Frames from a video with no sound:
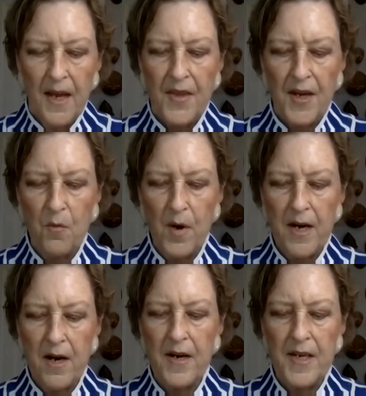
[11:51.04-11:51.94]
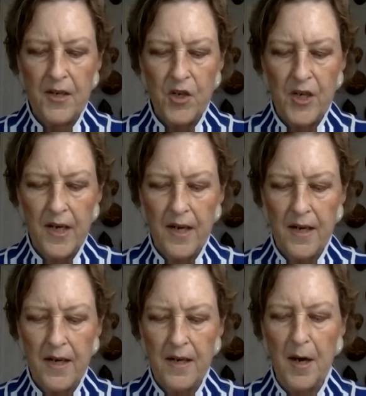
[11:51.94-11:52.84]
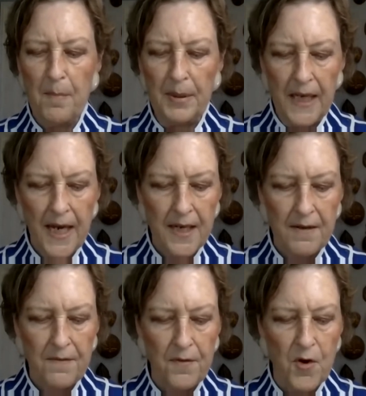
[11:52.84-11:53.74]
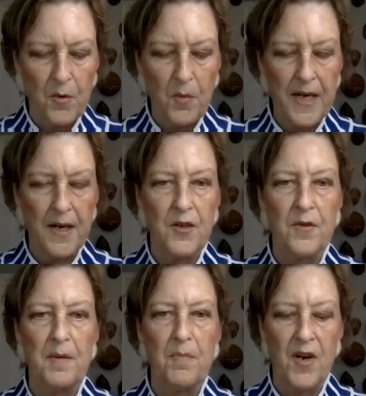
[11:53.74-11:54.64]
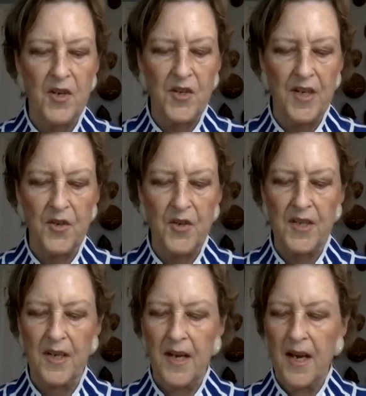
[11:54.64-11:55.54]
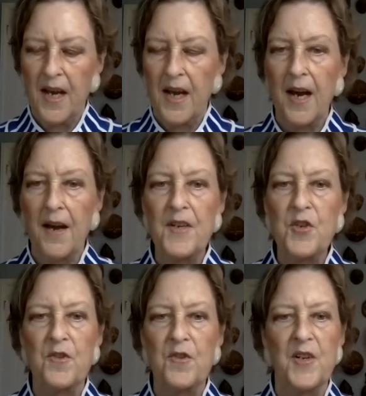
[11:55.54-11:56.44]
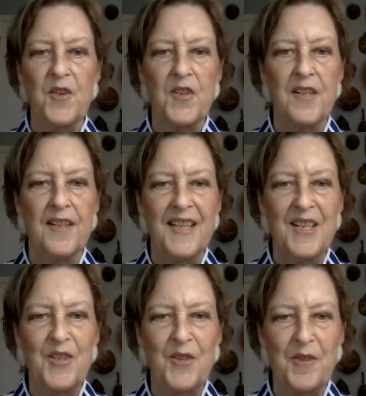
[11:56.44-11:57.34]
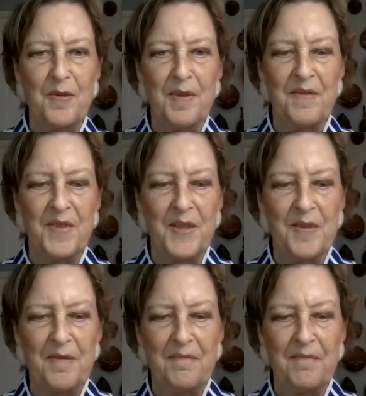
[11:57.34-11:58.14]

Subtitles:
that we are initiating a planning for re-entry process, and this triggers the internal review.